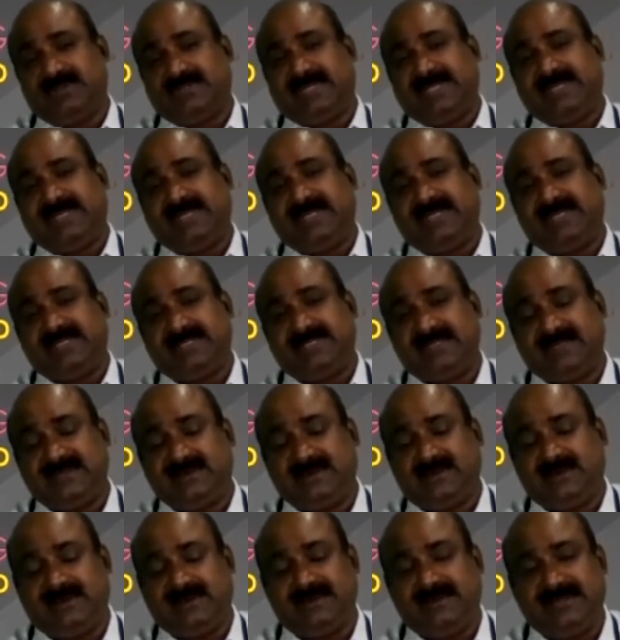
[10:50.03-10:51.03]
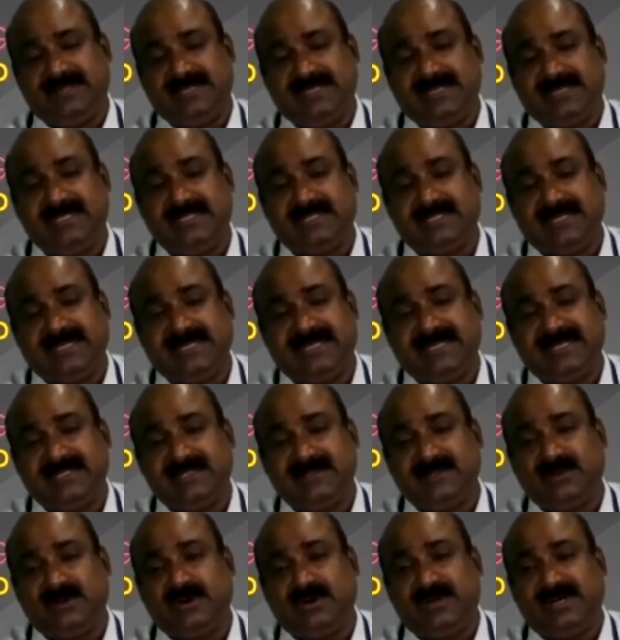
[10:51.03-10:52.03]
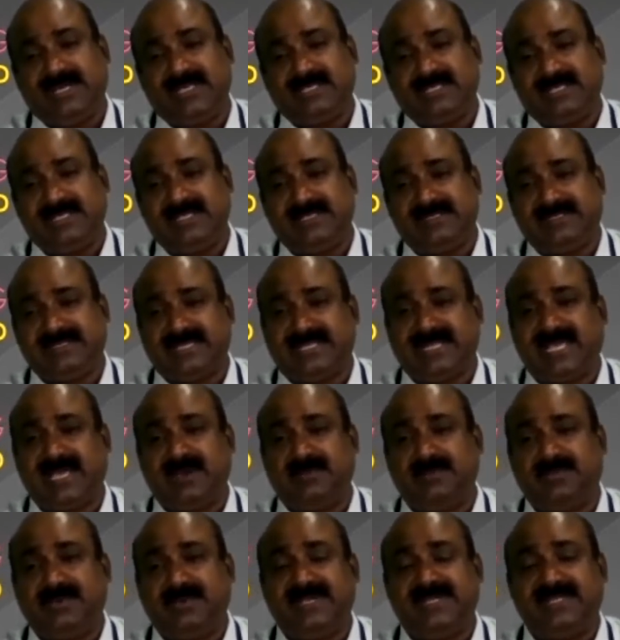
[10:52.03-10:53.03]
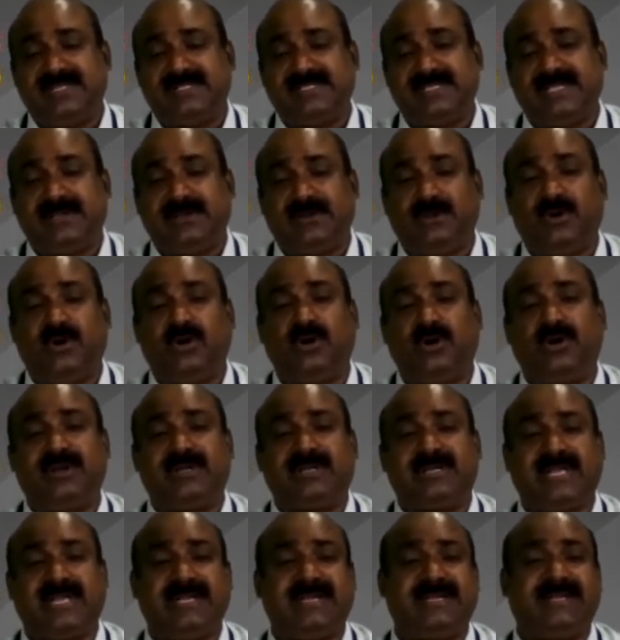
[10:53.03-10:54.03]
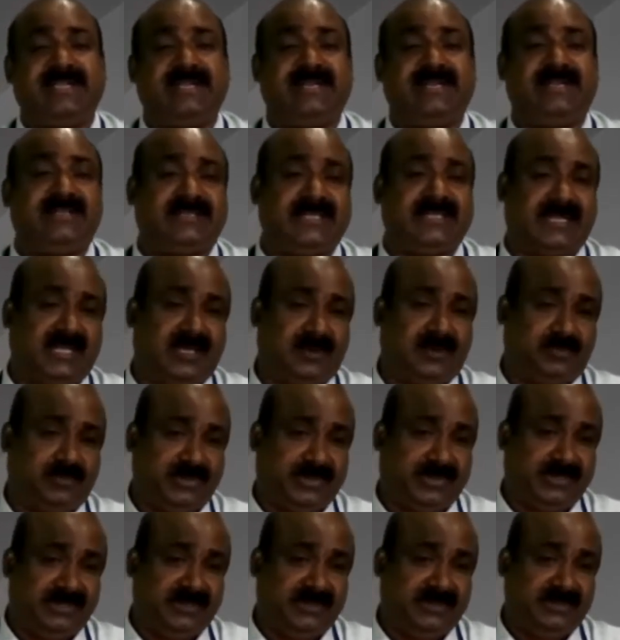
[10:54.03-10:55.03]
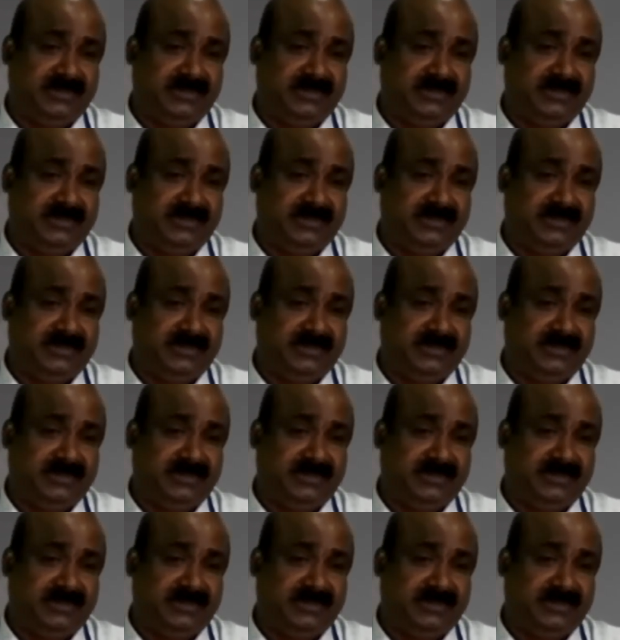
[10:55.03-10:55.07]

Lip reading: That is, it is known as in therapy, it is a non-content therapy.